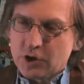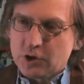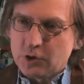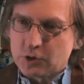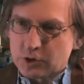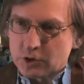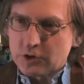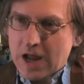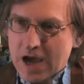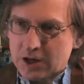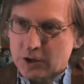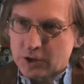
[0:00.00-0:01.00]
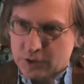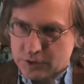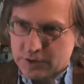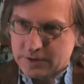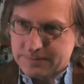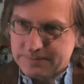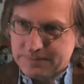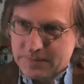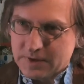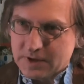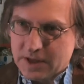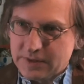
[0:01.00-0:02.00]
You learn how to learn.
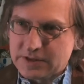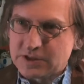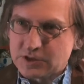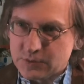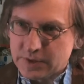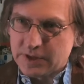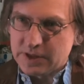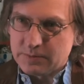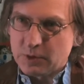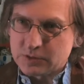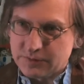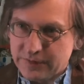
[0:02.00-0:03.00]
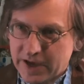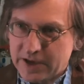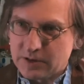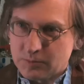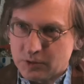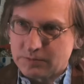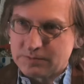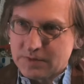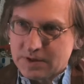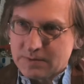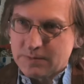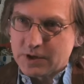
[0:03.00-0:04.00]
And this is really the most valuable
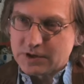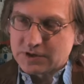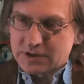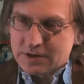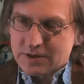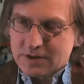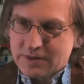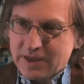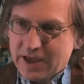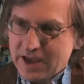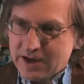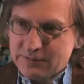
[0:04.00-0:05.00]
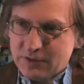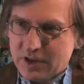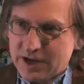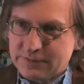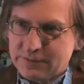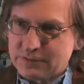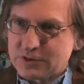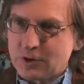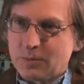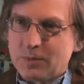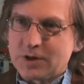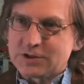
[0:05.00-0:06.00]
because the half life of
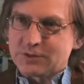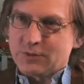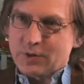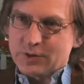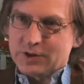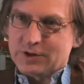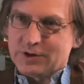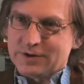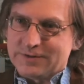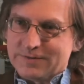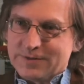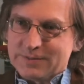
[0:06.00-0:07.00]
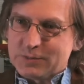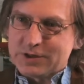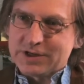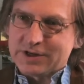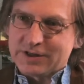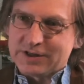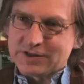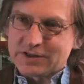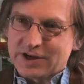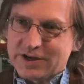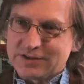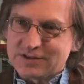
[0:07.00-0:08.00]
so much of what we learn, particularly in
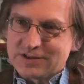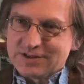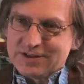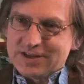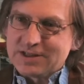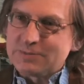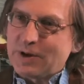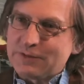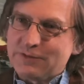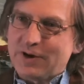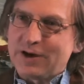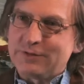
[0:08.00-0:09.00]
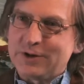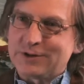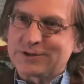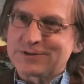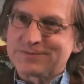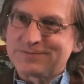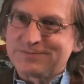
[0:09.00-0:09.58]
science, is about five years.